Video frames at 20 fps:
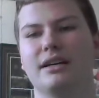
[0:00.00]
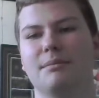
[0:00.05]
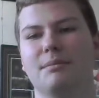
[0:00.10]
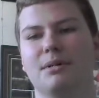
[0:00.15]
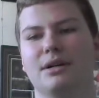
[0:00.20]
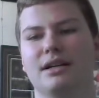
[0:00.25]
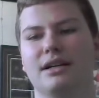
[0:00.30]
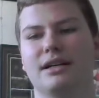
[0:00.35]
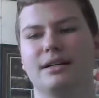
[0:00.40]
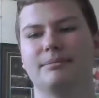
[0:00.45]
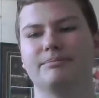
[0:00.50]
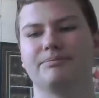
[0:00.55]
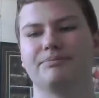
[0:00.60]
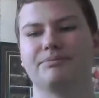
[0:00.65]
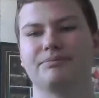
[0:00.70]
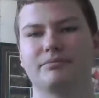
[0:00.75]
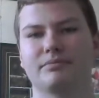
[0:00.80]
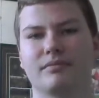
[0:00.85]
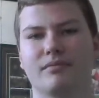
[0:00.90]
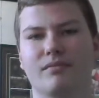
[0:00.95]
But
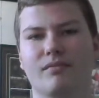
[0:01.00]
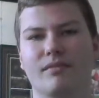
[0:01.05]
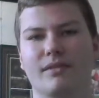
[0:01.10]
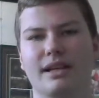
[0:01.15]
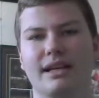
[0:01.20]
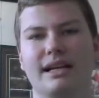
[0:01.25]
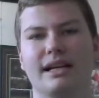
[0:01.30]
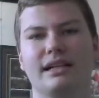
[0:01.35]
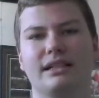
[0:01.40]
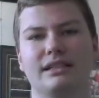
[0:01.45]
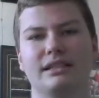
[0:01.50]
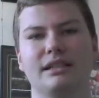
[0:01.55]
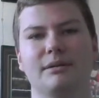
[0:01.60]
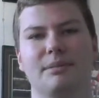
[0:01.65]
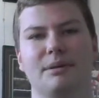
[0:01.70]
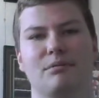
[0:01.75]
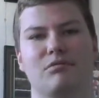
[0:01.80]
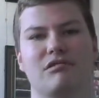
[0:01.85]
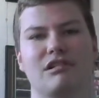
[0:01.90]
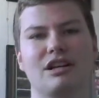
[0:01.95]
yeah, it'd
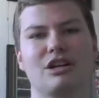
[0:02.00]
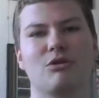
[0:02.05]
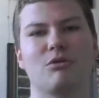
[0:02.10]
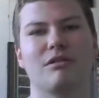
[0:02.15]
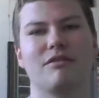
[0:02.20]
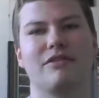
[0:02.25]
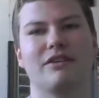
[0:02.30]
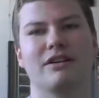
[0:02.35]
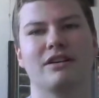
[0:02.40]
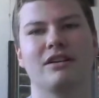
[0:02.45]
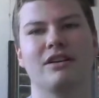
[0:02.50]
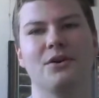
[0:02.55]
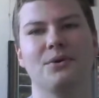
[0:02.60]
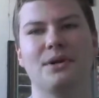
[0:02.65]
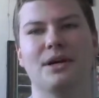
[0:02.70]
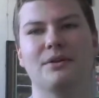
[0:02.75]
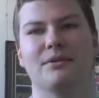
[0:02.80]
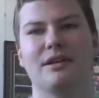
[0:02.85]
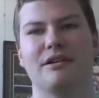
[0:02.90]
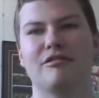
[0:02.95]
be pretty cool if I could go
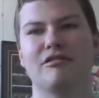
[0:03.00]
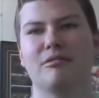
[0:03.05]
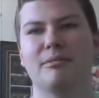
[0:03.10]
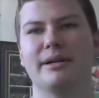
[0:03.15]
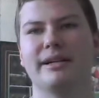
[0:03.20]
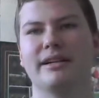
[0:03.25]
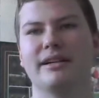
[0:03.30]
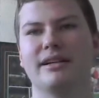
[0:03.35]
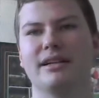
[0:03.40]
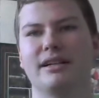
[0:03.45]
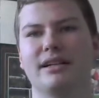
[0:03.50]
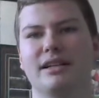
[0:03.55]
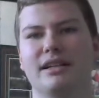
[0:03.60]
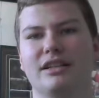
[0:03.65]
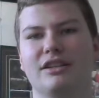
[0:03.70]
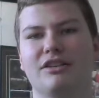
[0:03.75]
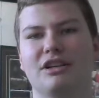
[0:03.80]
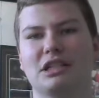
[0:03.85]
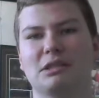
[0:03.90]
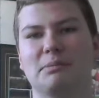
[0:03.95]
down there for a bit.
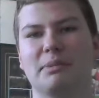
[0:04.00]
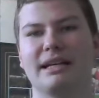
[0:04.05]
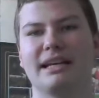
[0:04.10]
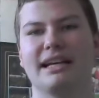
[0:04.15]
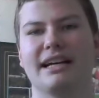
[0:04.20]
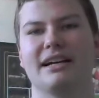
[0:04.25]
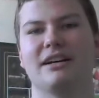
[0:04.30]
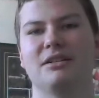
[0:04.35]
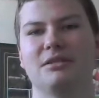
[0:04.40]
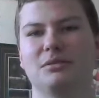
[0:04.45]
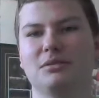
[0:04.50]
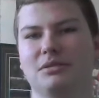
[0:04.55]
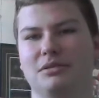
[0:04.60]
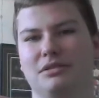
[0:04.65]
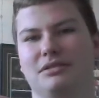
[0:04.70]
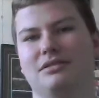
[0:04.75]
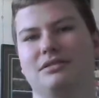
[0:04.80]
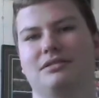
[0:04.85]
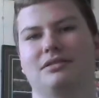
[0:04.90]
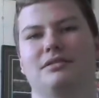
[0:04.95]
Nice big
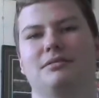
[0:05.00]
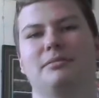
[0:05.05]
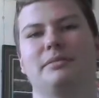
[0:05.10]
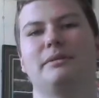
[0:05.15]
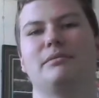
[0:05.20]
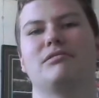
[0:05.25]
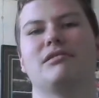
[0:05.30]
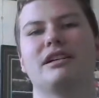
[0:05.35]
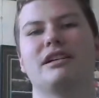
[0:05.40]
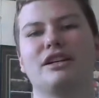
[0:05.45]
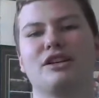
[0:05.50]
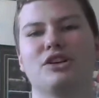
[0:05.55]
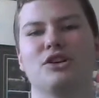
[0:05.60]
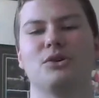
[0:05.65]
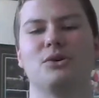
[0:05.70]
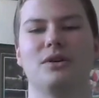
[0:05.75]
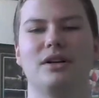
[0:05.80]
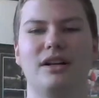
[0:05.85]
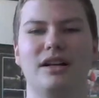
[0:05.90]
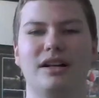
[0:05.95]
house, it'd be pretty
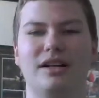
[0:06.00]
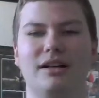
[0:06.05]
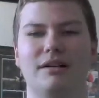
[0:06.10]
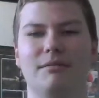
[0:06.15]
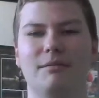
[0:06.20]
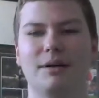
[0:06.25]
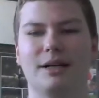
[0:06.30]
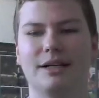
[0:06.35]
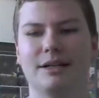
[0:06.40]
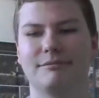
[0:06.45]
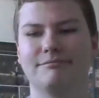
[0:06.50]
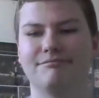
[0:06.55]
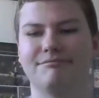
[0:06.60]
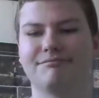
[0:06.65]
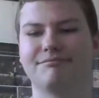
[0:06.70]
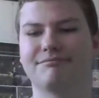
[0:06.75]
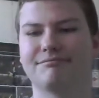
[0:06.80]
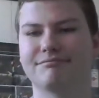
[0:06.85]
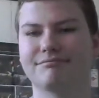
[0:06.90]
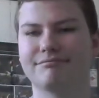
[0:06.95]
cool.
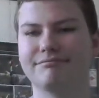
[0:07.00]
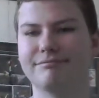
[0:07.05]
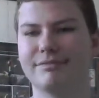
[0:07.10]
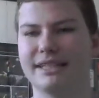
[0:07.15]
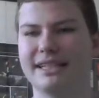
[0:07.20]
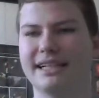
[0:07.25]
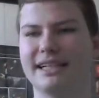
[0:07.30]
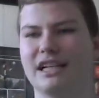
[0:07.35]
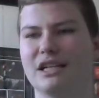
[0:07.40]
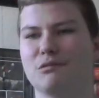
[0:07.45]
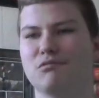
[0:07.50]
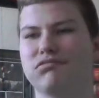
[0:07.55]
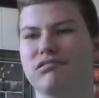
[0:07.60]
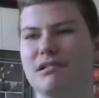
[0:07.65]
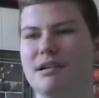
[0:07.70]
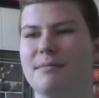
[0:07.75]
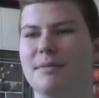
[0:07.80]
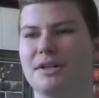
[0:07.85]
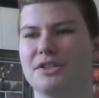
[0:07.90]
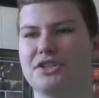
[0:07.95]
But yeah, that's
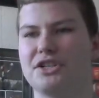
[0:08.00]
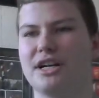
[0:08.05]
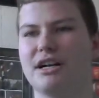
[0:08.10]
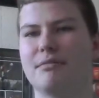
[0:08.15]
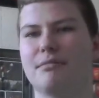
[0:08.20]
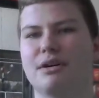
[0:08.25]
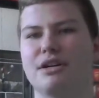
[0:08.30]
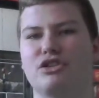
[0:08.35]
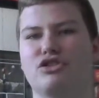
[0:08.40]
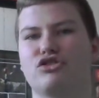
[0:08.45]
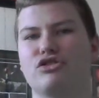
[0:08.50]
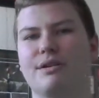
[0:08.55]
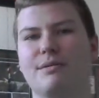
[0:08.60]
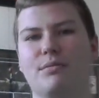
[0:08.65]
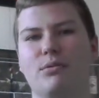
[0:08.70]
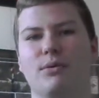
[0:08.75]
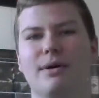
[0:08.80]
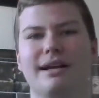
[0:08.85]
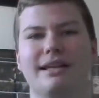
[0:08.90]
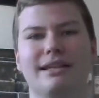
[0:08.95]
pretty much how my
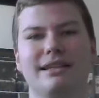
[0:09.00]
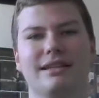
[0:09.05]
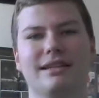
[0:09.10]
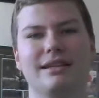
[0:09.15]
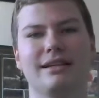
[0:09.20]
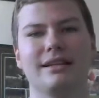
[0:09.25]
trip went.